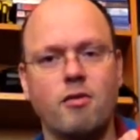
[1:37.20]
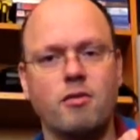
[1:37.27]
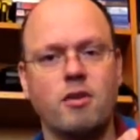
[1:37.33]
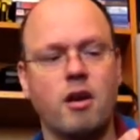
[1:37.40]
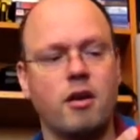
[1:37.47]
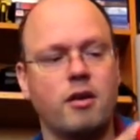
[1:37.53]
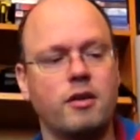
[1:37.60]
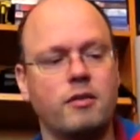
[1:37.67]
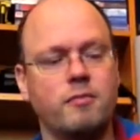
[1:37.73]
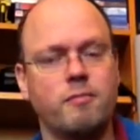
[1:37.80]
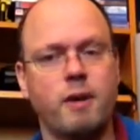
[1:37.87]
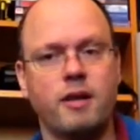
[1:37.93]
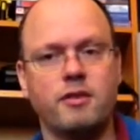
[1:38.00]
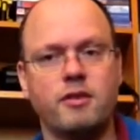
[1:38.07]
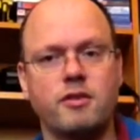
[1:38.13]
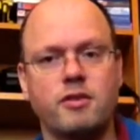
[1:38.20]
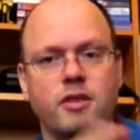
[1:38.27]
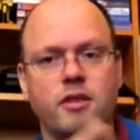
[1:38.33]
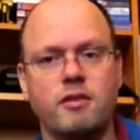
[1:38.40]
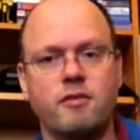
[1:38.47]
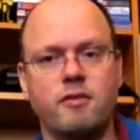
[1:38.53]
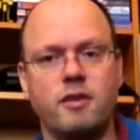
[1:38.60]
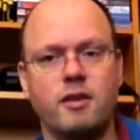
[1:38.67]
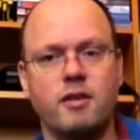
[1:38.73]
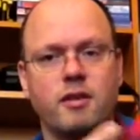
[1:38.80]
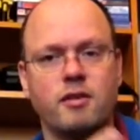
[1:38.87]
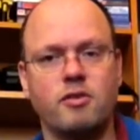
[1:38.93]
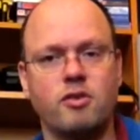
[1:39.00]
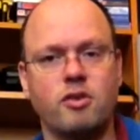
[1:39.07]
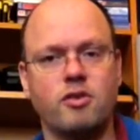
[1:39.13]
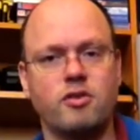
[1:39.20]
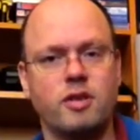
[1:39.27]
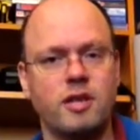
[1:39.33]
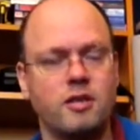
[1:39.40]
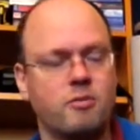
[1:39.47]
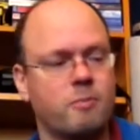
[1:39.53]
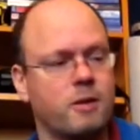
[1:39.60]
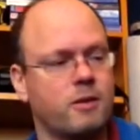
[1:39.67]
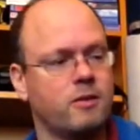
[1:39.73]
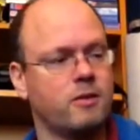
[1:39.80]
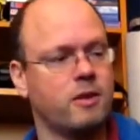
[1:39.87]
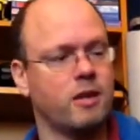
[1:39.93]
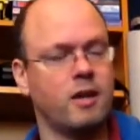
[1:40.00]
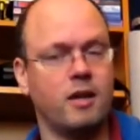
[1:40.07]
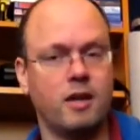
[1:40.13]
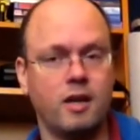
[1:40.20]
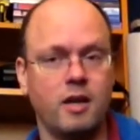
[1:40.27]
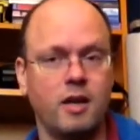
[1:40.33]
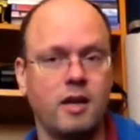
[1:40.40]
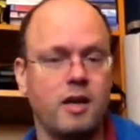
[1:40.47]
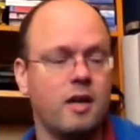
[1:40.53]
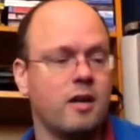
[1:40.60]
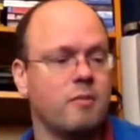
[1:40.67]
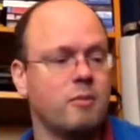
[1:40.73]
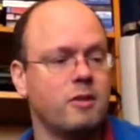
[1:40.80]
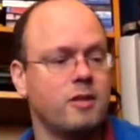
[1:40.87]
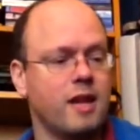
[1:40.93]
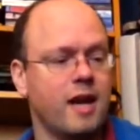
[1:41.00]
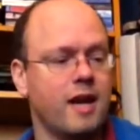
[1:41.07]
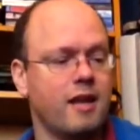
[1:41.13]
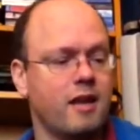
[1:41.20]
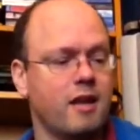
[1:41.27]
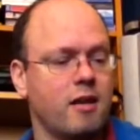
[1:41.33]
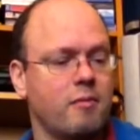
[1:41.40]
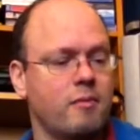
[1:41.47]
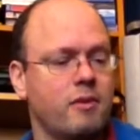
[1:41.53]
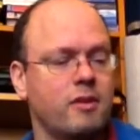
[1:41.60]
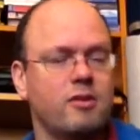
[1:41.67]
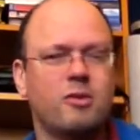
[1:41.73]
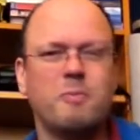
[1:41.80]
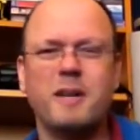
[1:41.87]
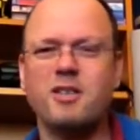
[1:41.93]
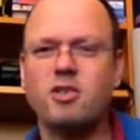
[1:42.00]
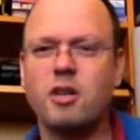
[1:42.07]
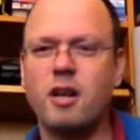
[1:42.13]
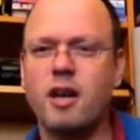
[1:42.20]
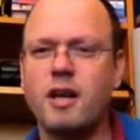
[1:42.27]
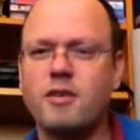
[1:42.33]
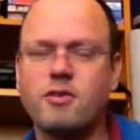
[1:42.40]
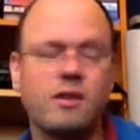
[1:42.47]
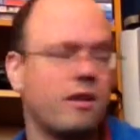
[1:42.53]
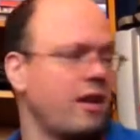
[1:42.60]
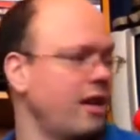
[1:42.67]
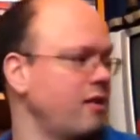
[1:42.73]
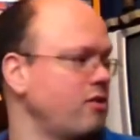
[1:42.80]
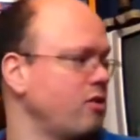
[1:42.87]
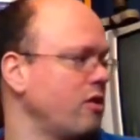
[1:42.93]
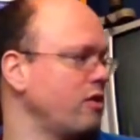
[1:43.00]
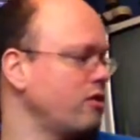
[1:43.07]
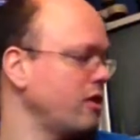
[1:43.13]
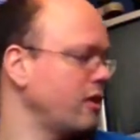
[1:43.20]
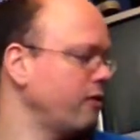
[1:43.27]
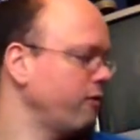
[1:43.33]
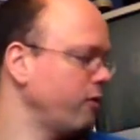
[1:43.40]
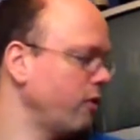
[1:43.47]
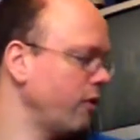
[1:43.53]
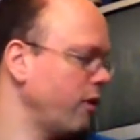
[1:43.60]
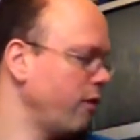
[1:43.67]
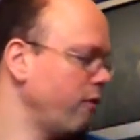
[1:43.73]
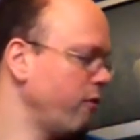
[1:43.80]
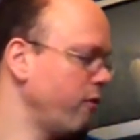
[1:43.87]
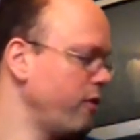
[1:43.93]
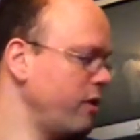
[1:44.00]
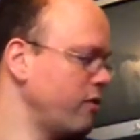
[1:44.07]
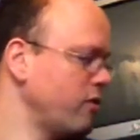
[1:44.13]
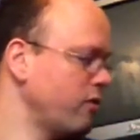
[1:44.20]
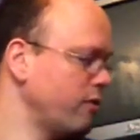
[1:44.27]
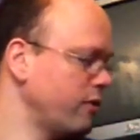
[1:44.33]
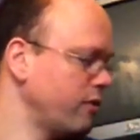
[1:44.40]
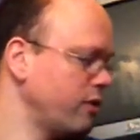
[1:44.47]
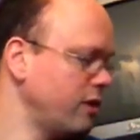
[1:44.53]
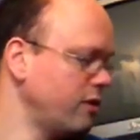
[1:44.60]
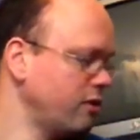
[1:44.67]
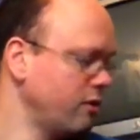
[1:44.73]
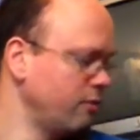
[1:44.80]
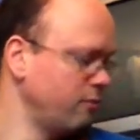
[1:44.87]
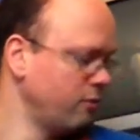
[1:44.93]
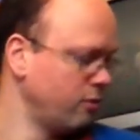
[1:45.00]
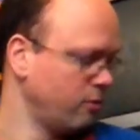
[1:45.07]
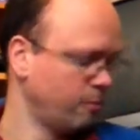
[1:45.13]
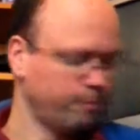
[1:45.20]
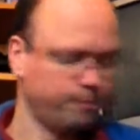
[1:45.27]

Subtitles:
colored buttons and joysticks. But yeah, the specialized arcade joysticks for these older systems,